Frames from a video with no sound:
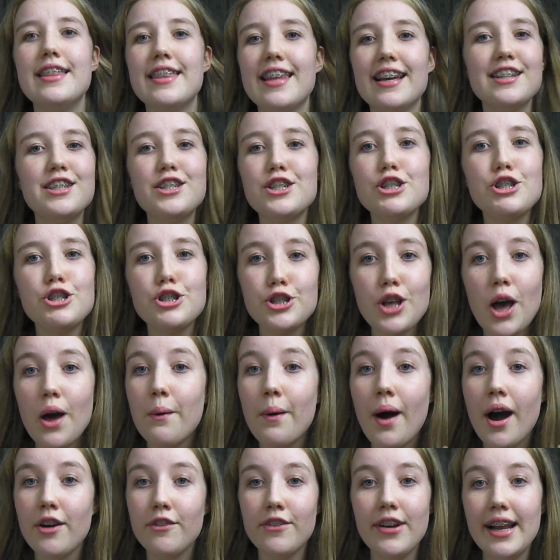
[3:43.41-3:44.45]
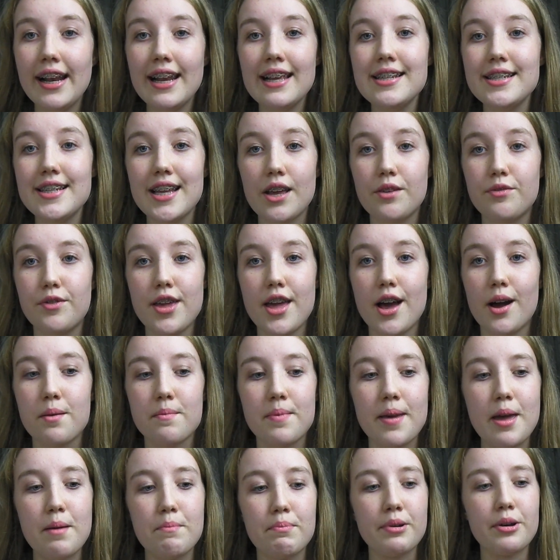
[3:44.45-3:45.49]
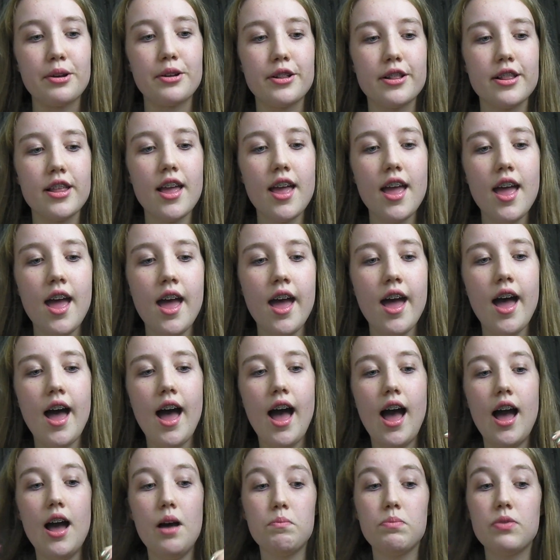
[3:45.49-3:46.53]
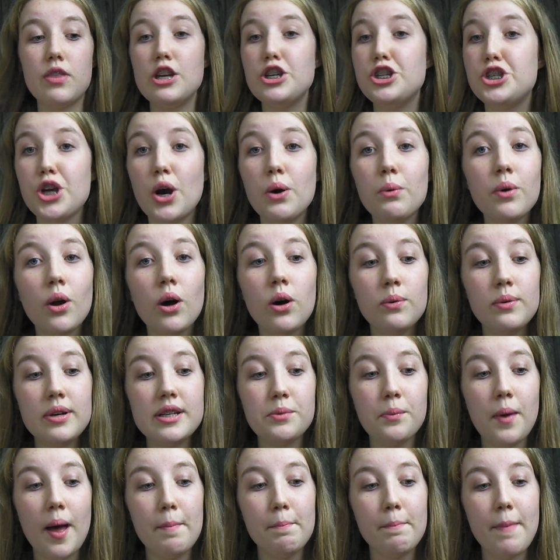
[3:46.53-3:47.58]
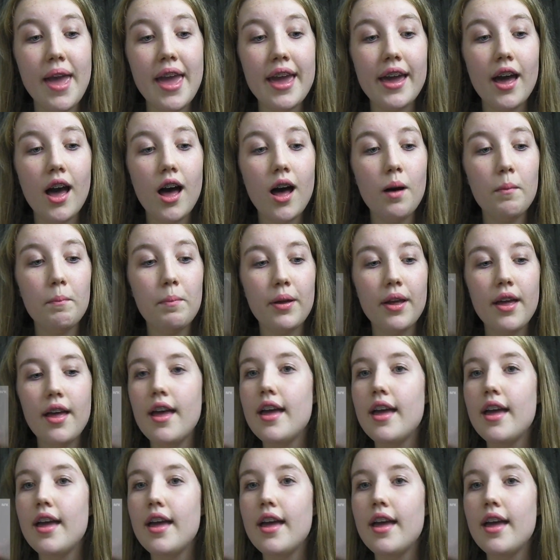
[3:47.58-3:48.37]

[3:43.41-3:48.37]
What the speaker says: and that's just so unrealistic for young people. They don't always wear makeup.